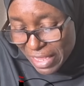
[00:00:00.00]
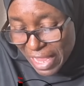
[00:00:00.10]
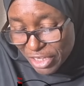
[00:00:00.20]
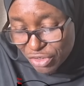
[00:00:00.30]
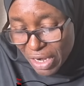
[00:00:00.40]

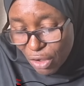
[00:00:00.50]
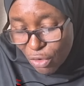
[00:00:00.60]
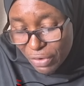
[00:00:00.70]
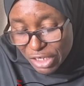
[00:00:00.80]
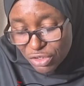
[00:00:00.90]
Nigerian
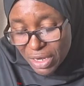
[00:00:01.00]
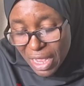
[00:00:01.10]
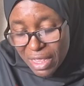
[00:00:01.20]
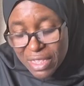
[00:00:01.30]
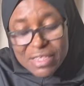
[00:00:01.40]

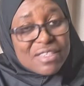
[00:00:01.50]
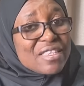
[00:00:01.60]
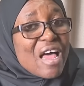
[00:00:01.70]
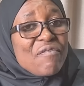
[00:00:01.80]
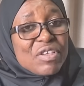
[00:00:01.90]
Correctional
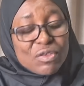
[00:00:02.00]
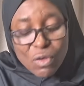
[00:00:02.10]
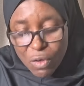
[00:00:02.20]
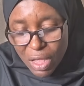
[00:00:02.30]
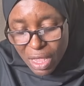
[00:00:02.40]
Service
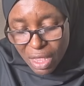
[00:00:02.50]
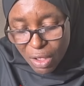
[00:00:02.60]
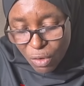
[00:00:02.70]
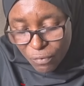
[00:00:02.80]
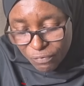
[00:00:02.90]

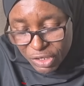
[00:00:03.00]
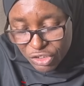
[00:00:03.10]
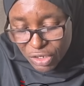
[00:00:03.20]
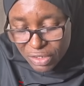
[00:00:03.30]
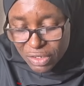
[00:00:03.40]

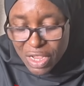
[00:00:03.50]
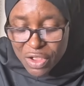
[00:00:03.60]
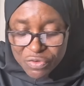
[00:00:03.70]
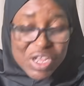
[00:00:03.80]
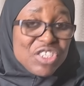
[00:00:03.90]
officials
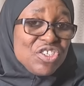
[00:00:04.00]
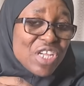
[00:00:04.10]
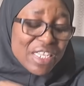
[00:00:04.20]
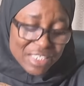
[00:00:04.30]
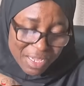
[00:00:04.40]

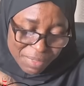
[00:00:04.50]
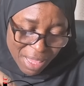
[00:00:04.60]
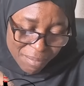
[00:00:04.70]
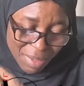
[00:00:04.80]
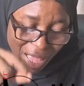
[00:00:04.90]
rejected
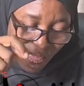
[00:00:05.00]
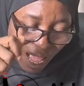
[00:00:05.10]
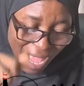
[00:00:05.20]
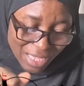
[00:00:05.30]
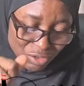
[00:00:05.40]
them
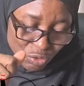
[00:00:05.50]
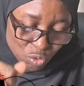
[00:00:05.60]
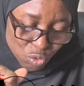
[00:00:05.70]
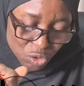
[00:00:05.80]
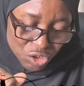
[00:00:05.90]
at
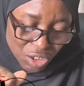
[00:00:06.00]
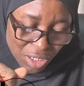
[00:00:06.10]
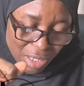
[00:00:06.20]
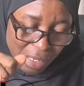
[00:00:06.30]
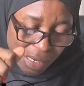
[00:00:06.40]

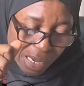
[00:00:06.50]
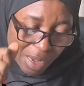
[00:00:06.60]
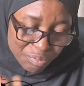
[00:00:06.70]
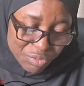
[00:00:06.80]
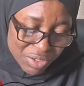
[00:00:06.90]
Kuje
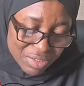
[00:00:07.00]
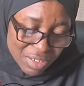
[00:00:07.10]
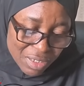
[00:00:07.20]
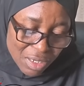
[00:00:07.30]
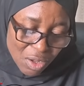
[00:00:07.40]

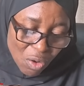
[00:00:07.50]
prison.